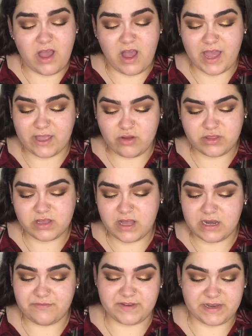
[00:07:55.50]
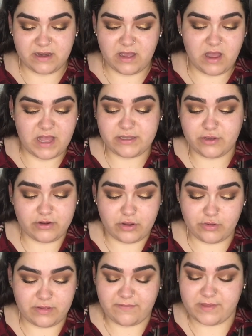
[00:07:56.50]
I got the colour Vanilla. I don't know
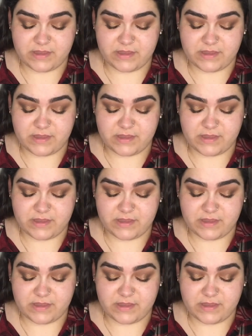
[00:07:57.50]
if